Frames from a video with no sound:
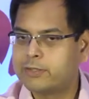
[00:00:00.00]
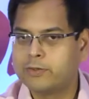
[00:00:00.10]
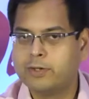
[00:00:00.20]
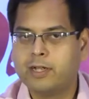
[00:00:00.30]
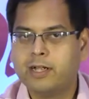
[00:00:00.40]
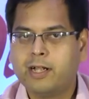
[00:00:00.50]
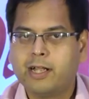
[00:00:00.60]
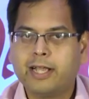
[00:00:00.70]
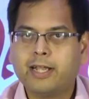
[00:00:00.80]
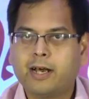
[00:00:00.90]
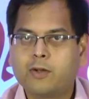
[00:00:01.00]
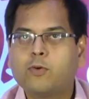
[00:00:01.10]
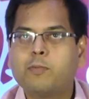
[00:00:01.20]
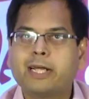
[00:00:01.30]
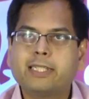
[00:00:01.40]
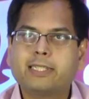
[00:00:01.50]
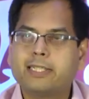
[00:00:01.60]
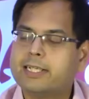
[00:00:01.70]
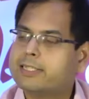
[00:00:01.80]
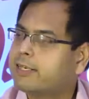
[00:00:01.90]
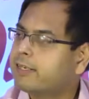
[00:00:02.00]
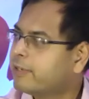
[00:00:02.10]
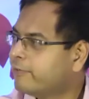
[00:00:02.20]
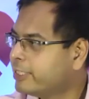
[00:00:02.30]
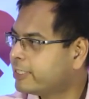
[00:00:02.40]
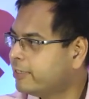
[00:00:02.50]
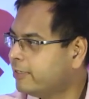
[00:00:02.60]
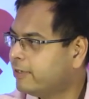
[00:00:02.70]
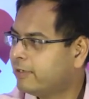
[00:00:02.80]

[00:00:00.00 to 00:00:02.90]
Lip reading: So in our own mindset, that's unconventional.